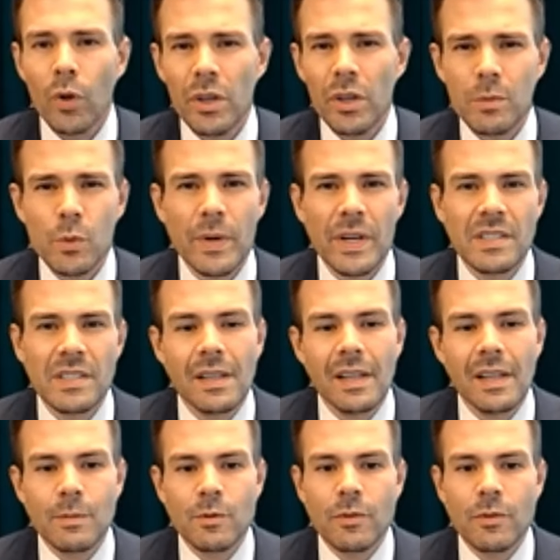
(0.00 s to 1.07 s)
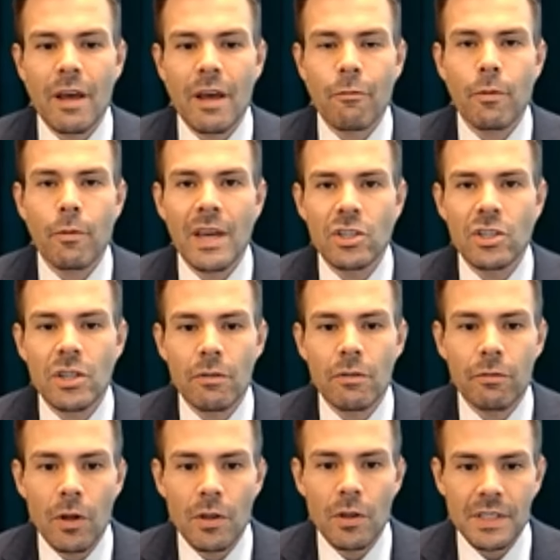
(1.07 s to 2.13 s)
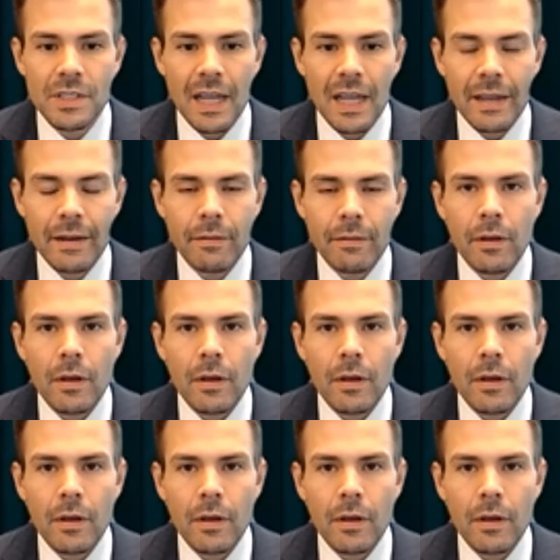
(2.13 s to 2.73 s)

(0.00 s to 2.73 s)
Williams brings claims for defamation and false light.